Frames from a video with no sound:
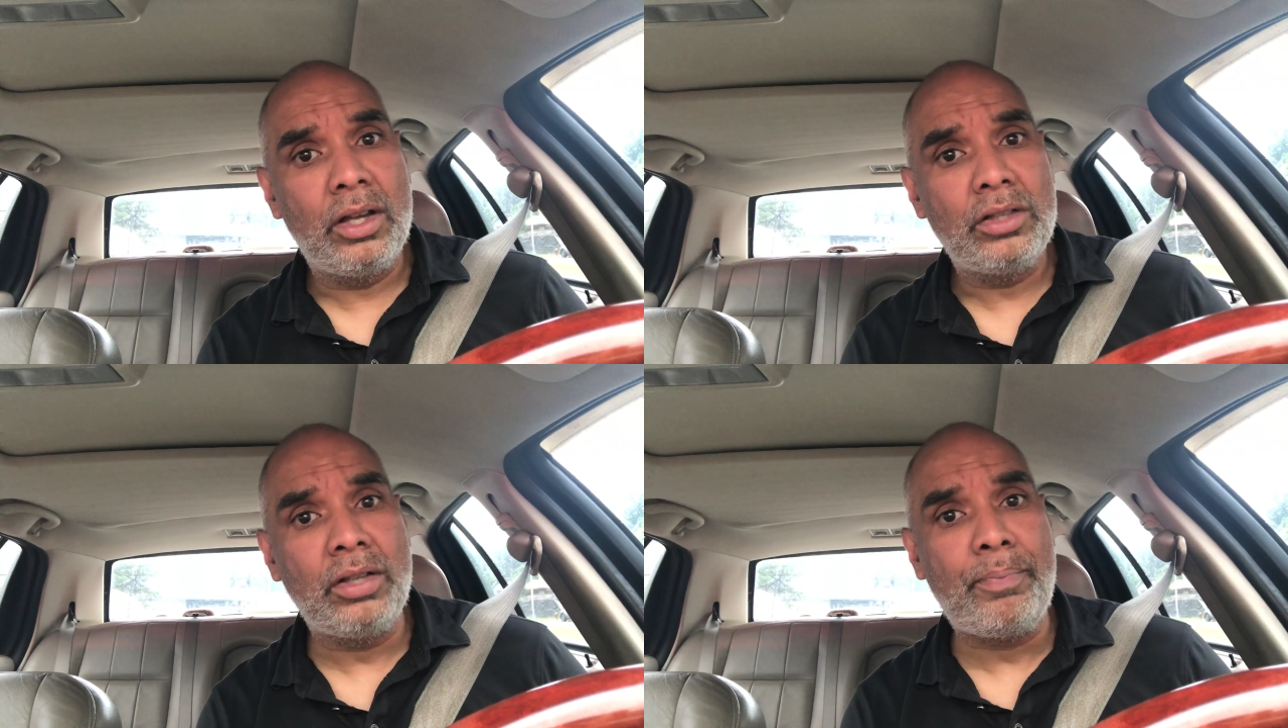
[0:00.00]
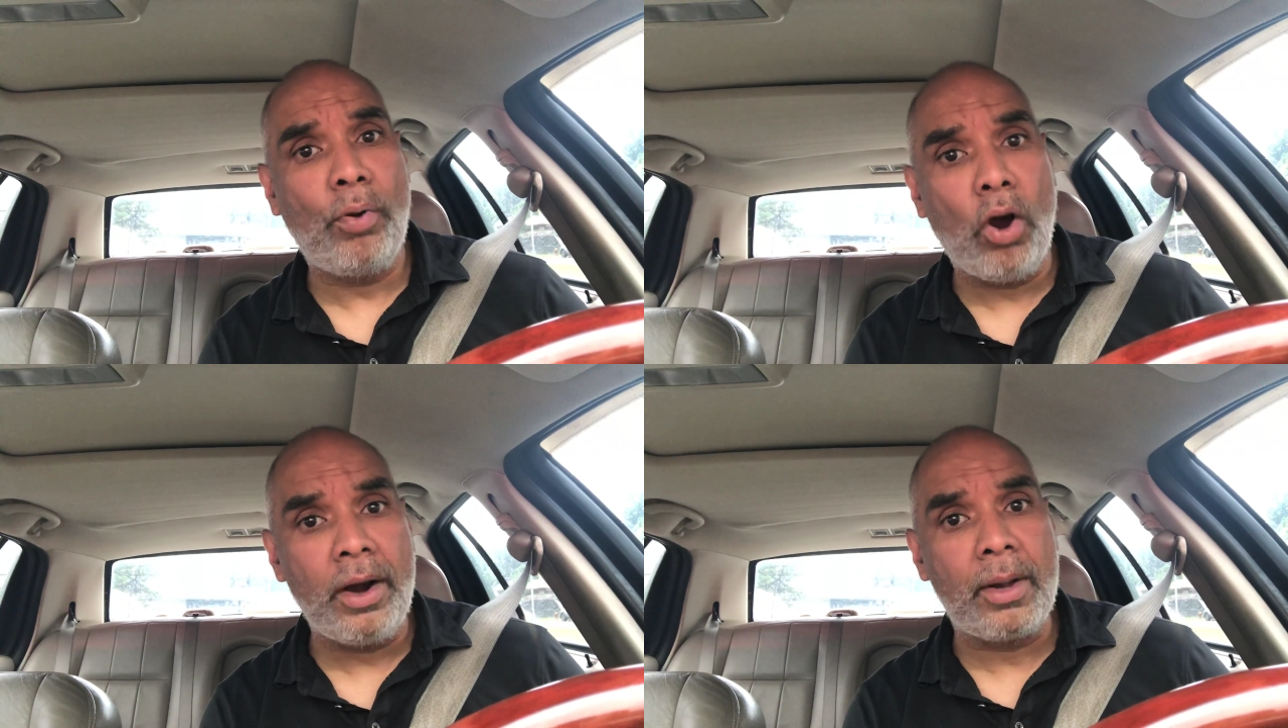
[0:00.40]

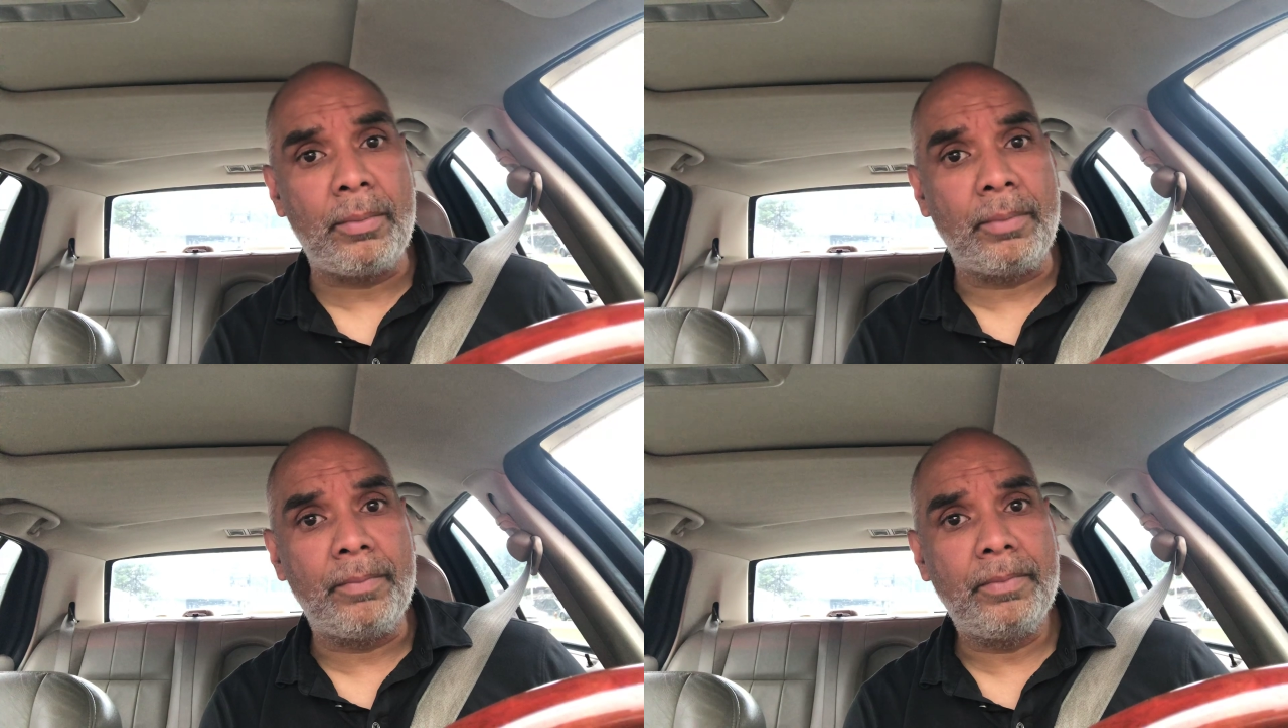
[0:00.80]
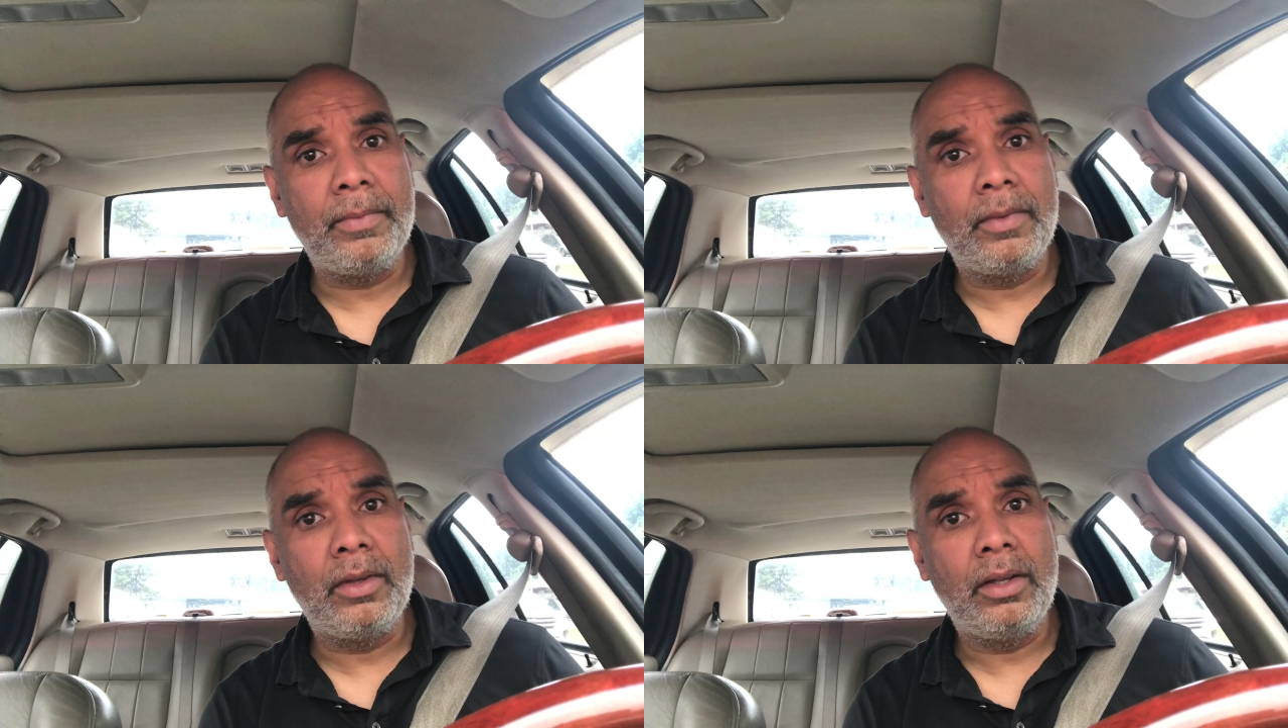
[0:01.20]
Support them.
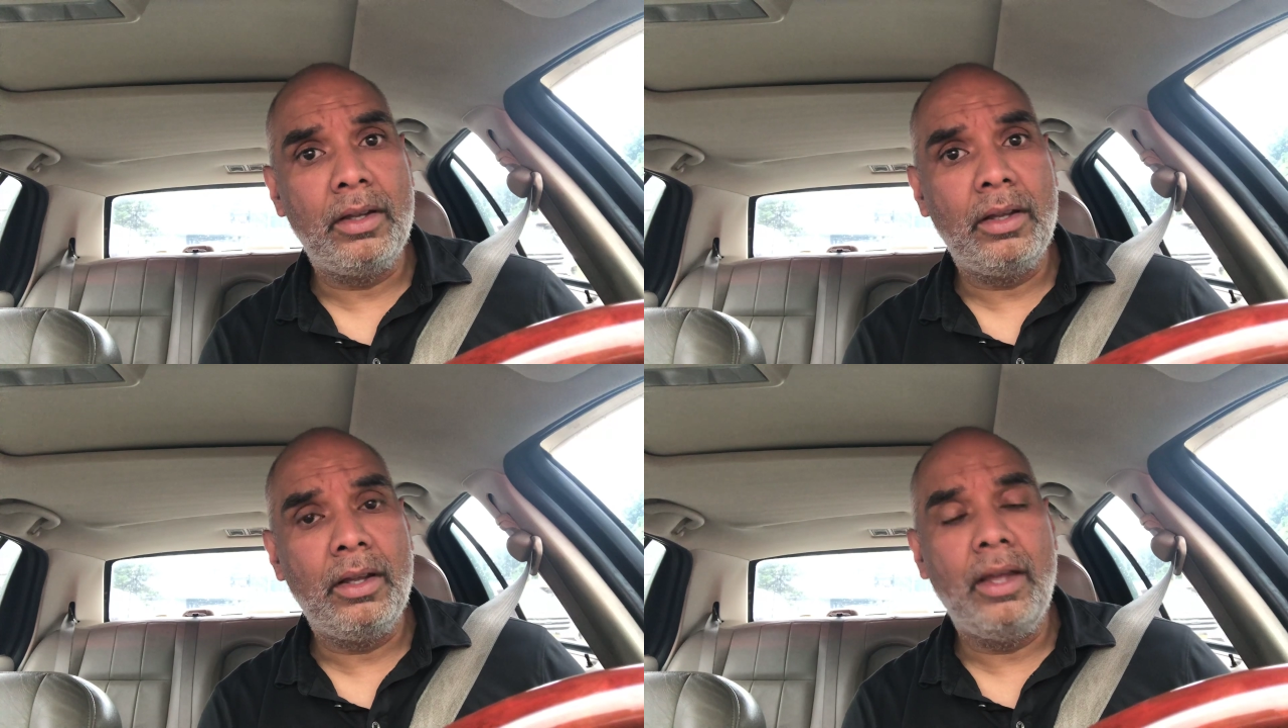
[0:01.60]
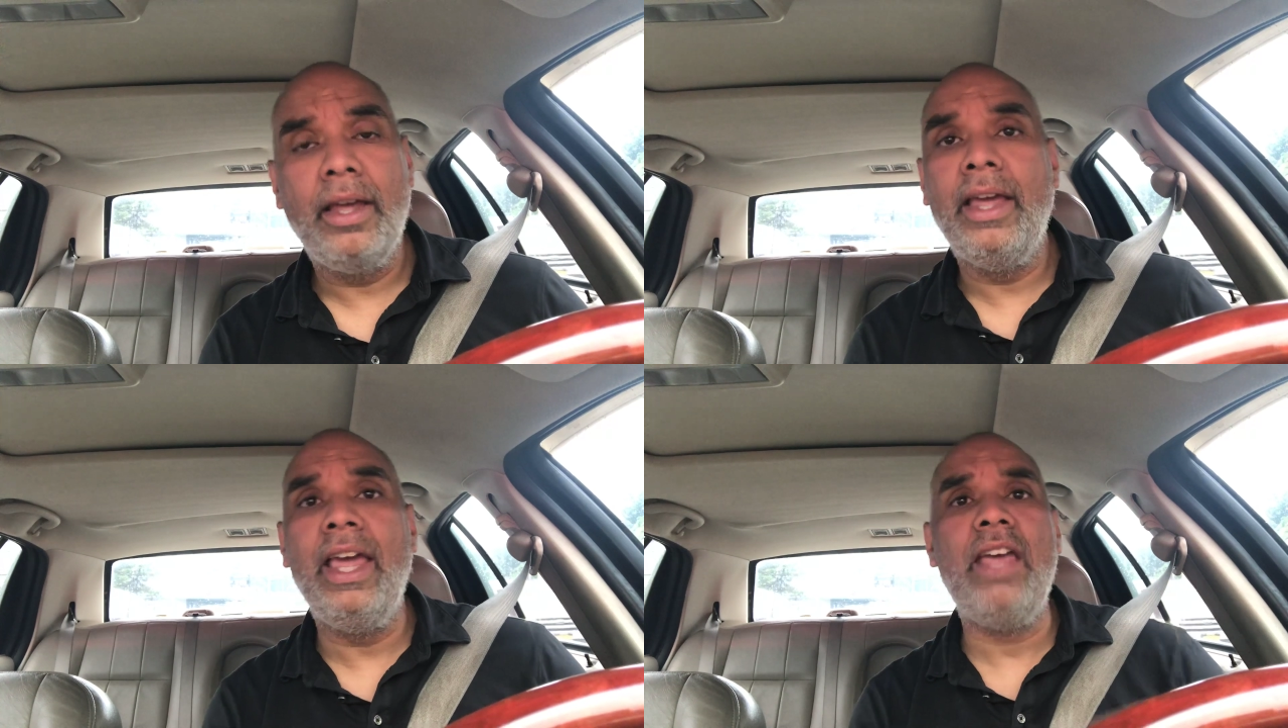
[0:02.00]

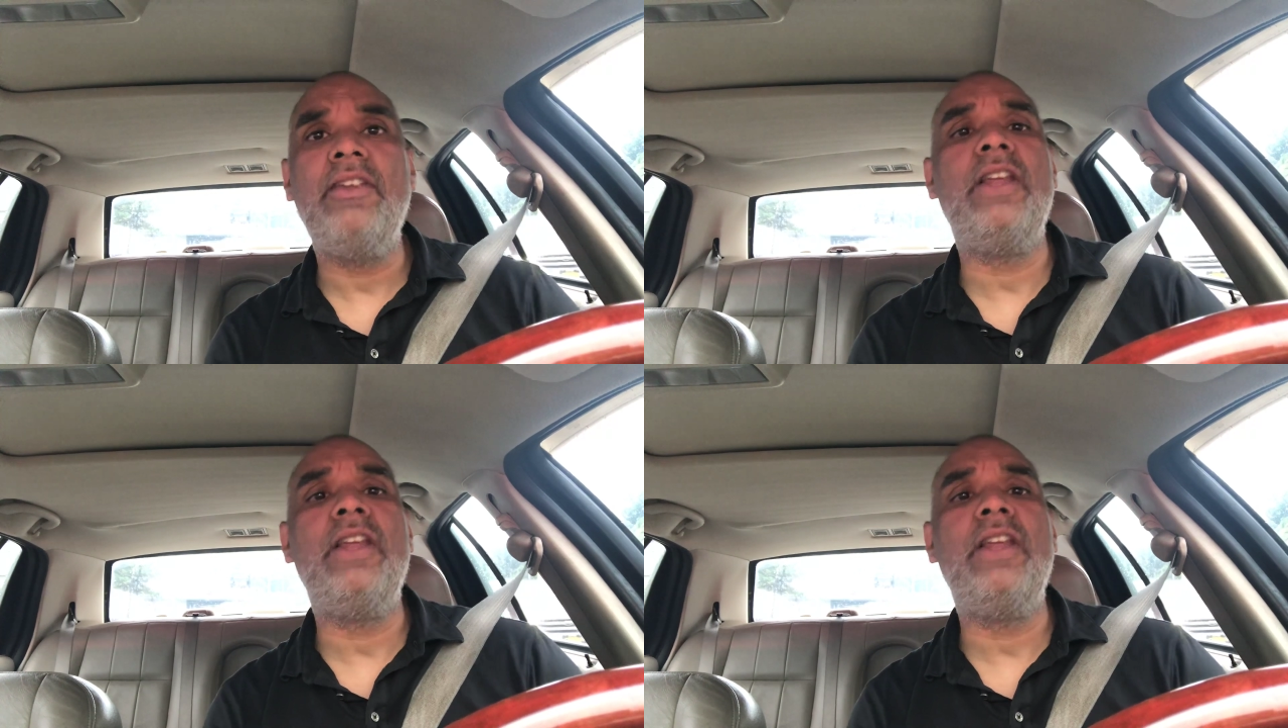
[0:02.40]
Even